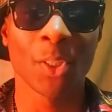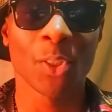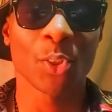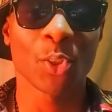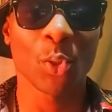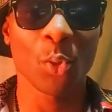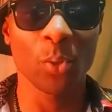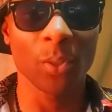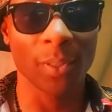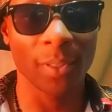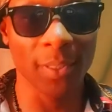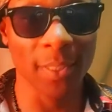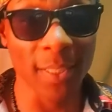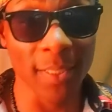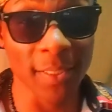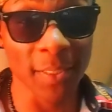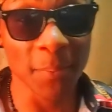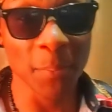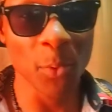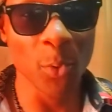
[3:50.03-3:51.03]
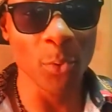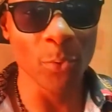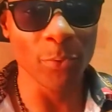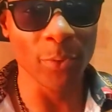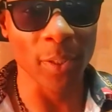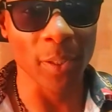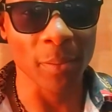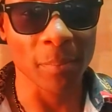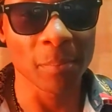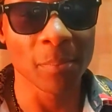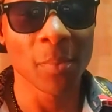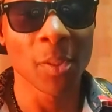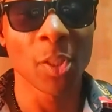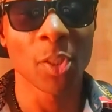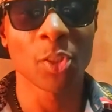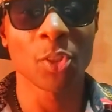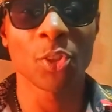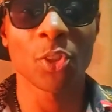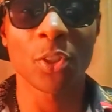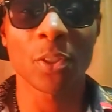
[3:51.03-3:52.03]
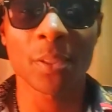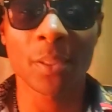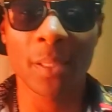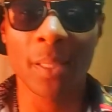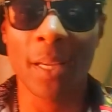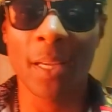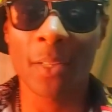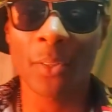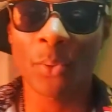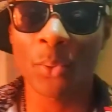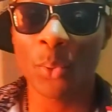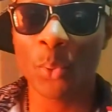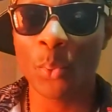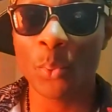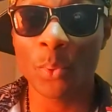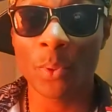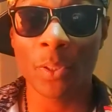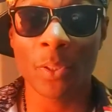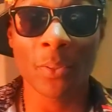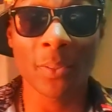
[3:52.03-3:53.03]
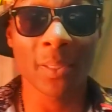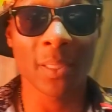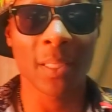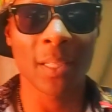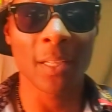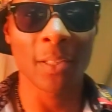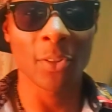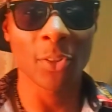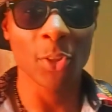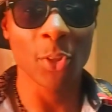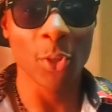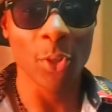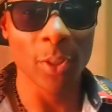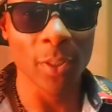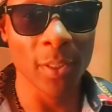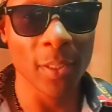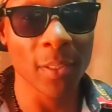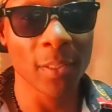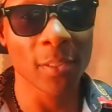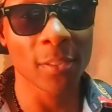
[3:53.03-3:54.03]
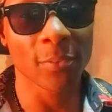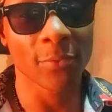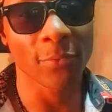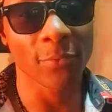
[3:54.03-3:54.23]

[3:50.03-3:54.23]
So this movie, just like 2013's